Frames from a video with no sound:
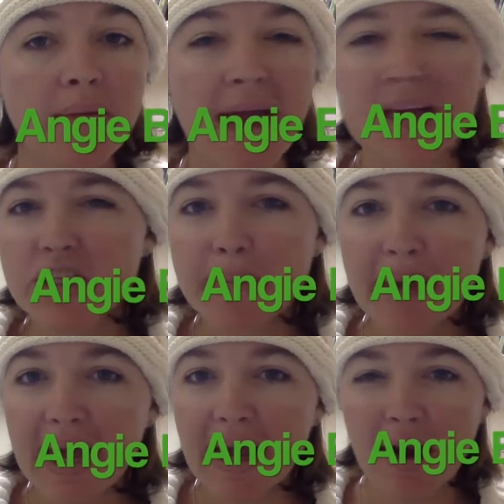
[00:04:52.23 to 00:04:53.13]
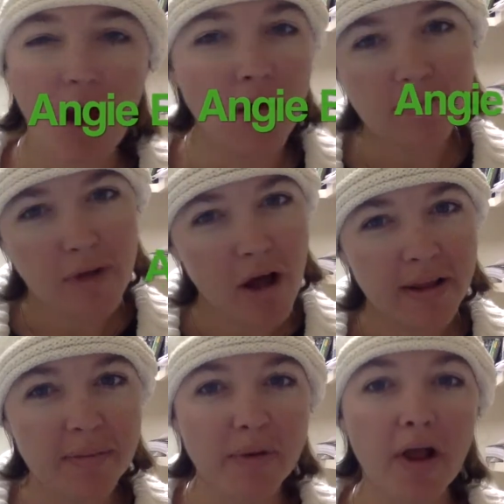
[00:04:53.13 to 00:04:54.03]
Angie B, and I'll
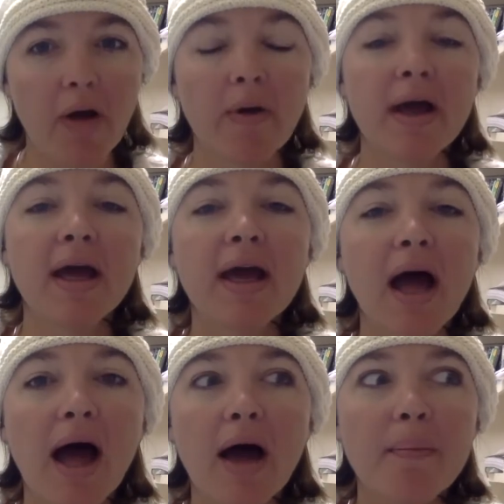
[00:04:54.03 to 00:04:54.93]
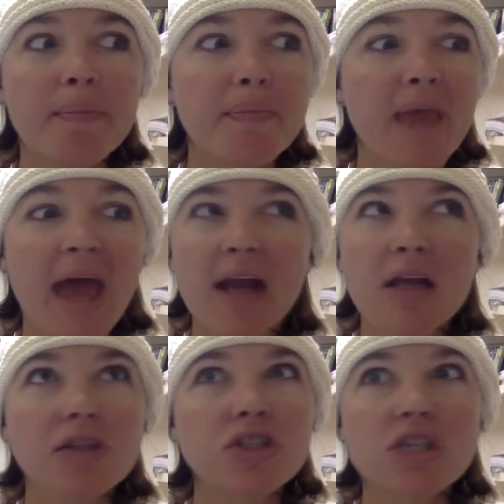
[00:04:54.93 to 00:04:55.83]
link below, and
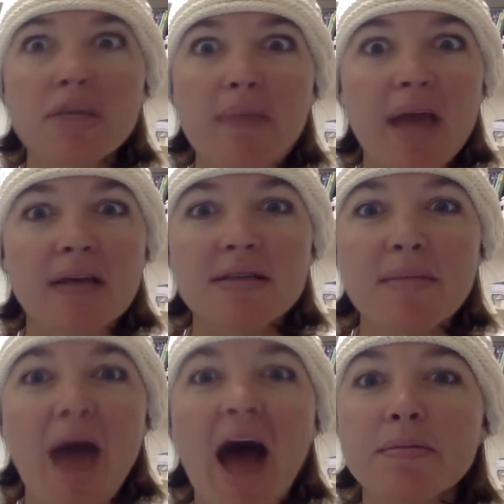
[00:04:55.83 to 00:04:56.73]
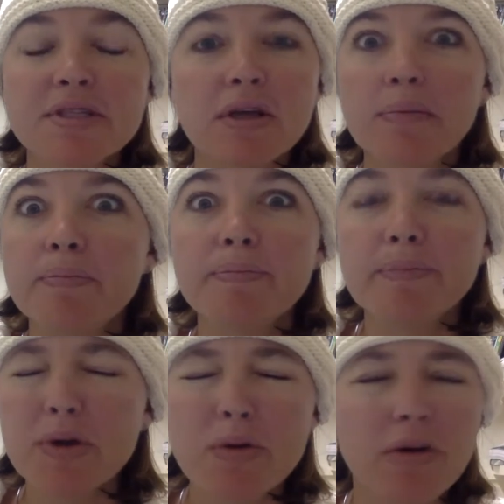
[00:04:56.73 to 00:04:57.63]
she makes some absolutely
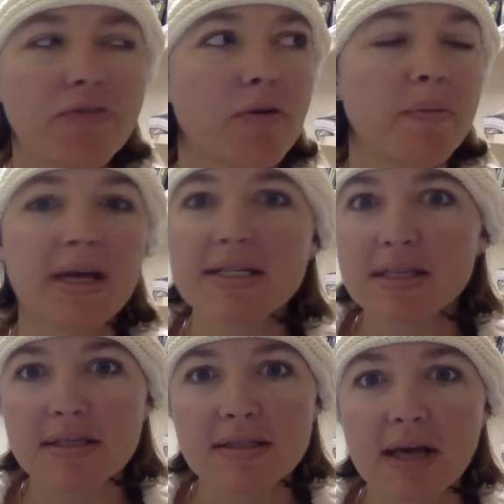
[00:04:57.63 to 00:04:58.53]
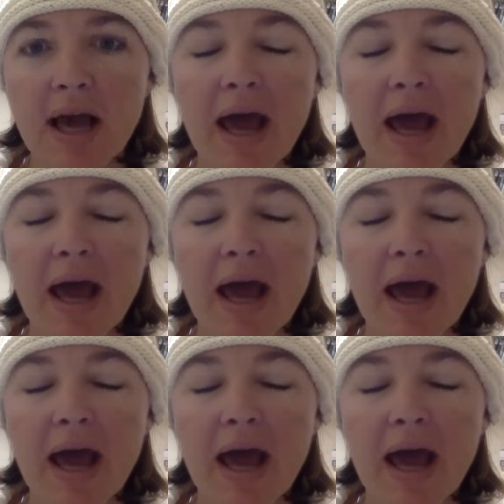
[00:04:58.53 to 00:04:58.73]
beautiful pieces.